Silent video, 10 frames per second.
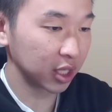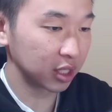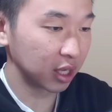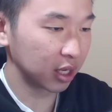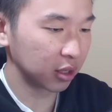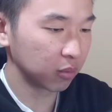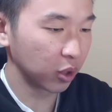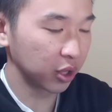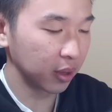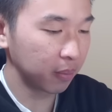kind of design
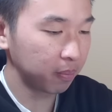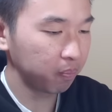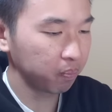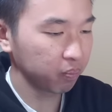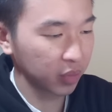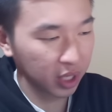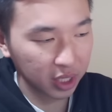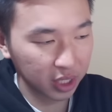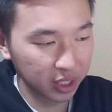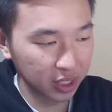with it,
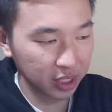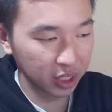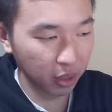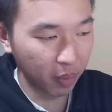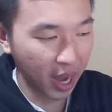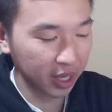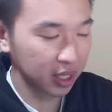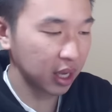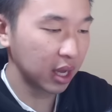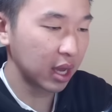consistency on the
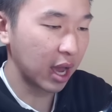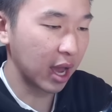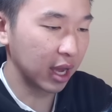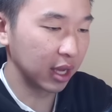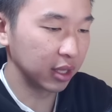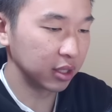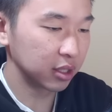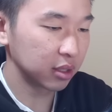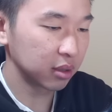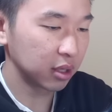back,
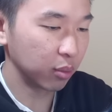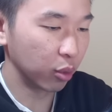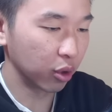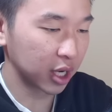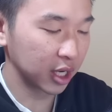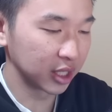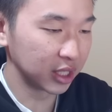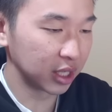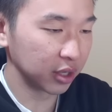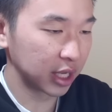and more kind of
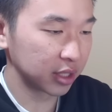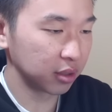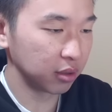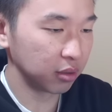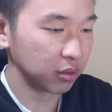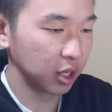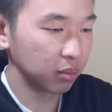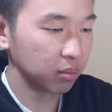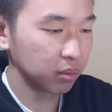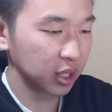details as to you
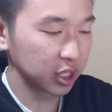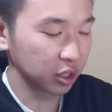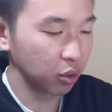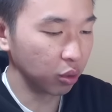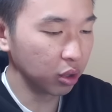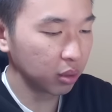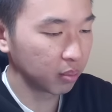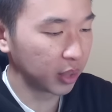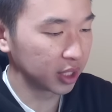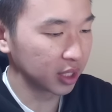know this is cool,
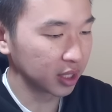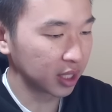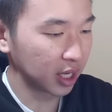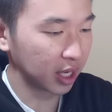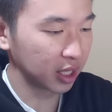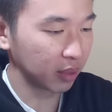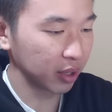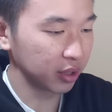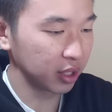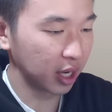but it doesn't say anything
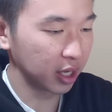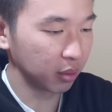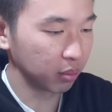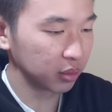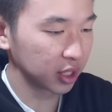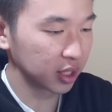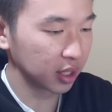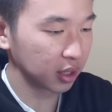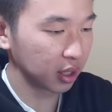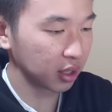about the item. Just
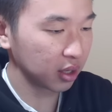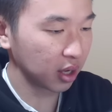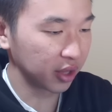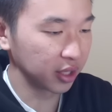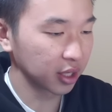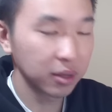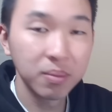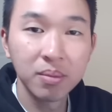says authentic,